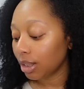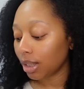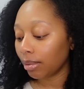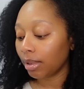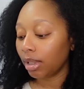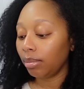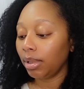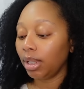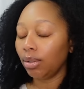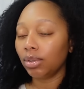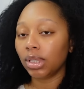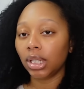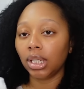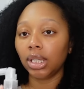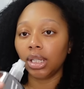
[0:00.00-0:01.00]
So I'm going to be
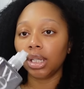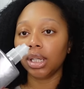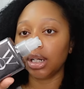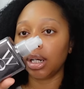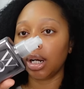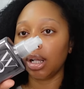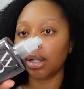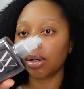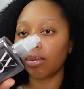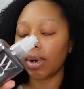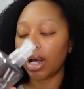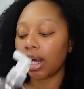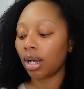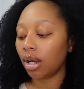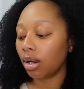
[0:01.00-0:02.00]
using Color
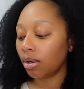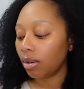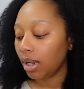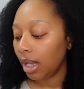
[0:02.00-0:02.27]
Wow